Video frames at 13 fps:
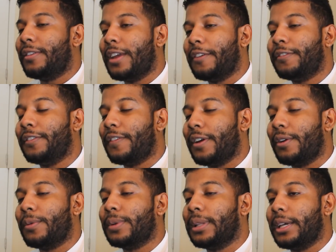Definitely
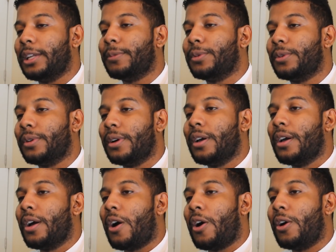very relatable.
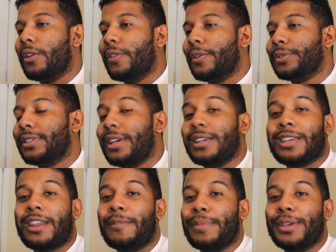All of those things
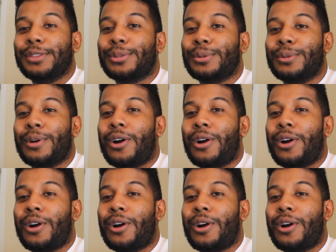that I've been through,